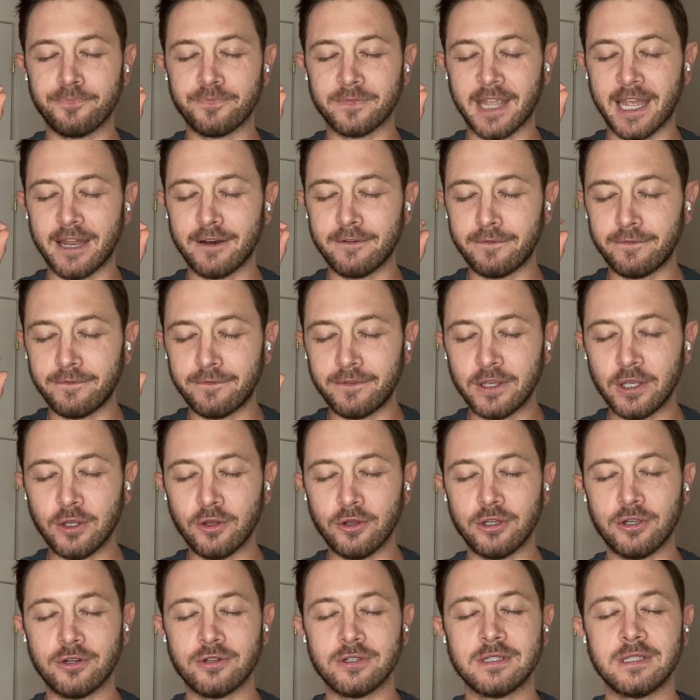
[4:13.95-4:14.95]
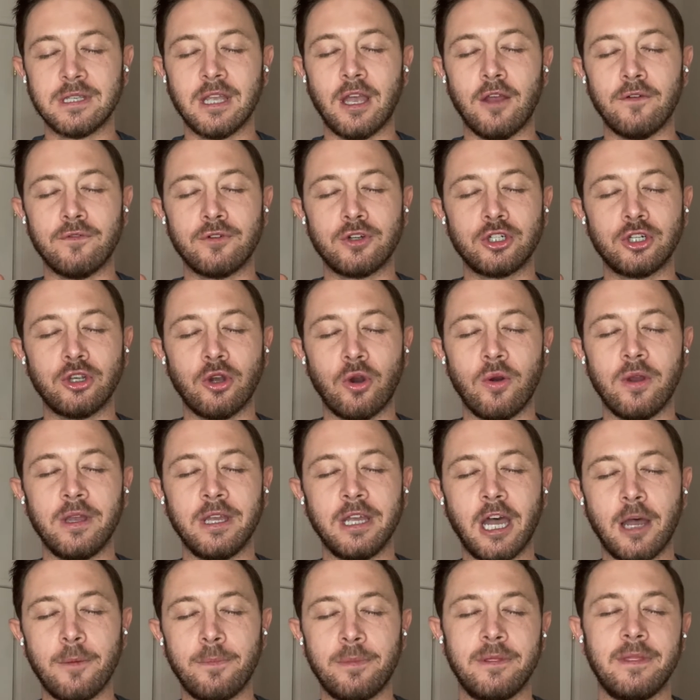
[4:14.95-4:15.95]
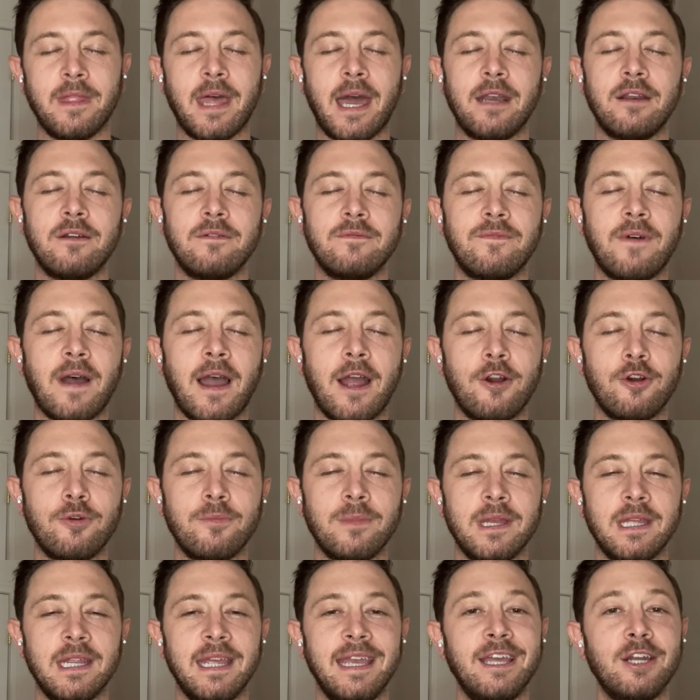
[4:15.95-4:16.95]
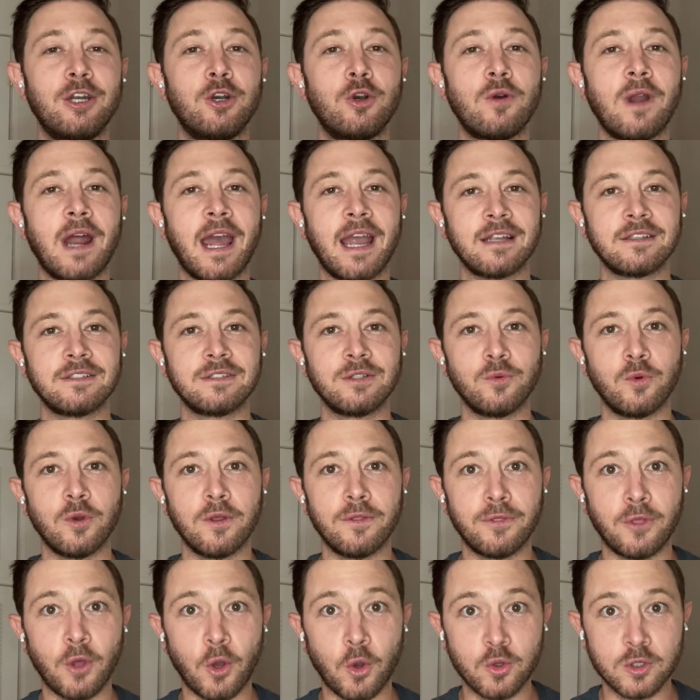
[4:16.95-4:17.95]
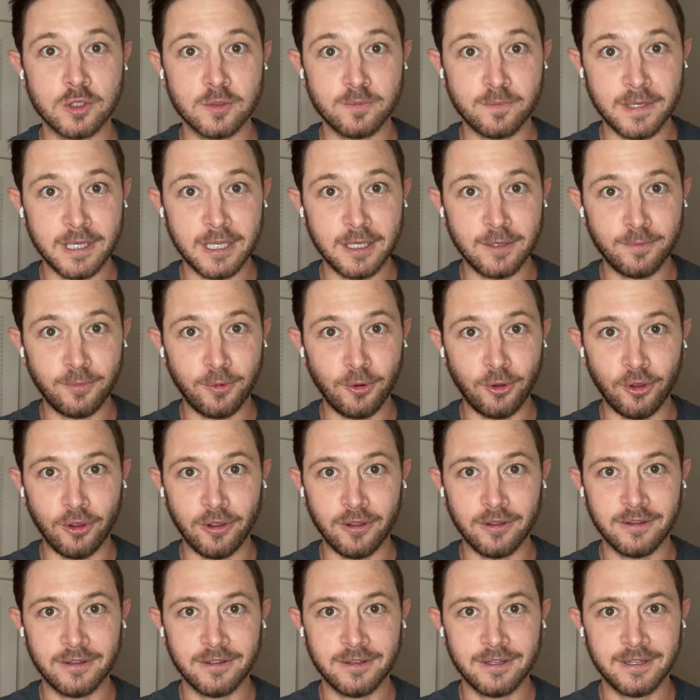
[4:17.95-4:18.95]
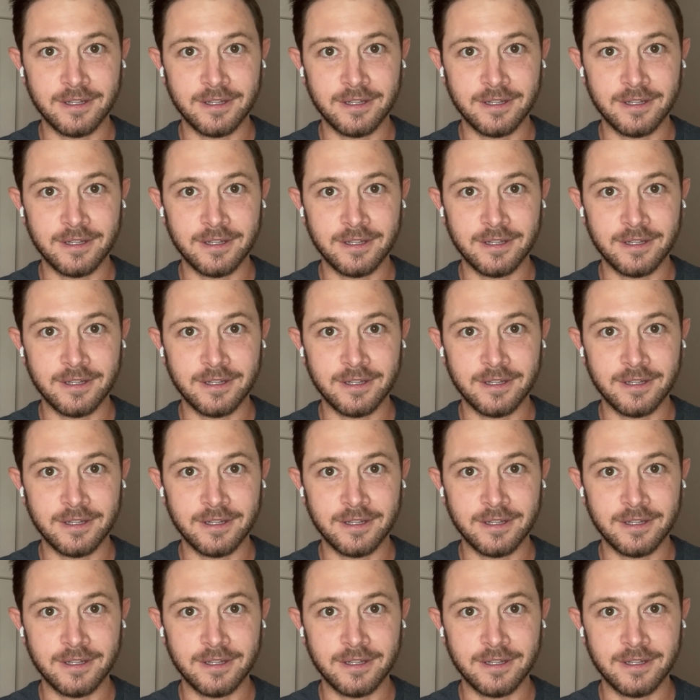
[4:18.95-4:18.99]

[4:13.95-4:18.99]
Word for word: and feel yourself showing up in that environment, interacting with those people,